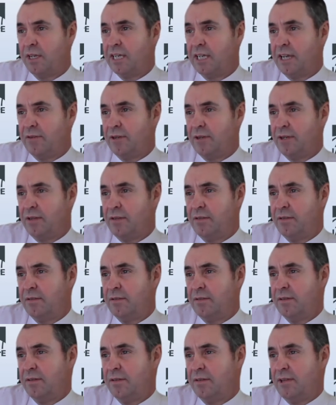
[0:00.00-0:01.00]
Given
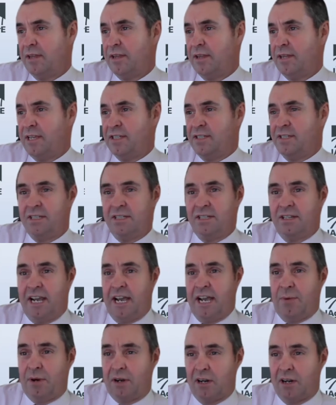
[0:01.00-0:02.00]
that this is
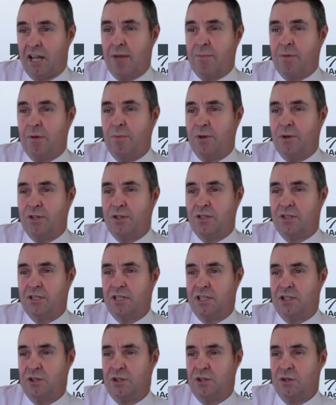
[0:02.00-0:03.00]
now a climate emergency,
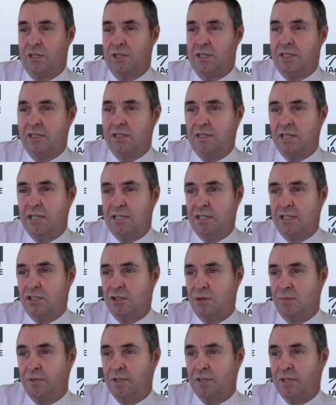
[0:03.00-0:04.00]
surely this is
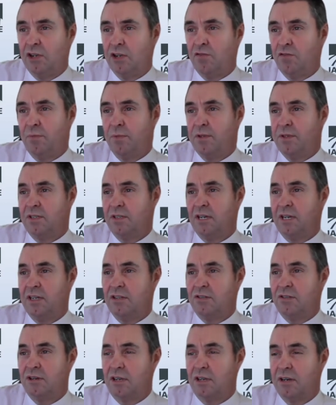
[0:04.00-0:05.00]
something governments and
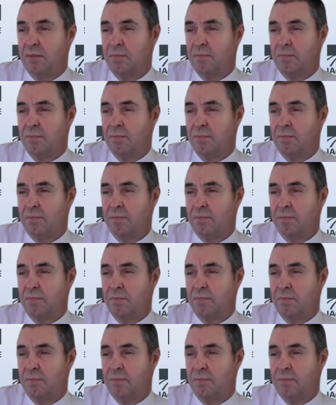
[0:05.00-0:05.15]
industry can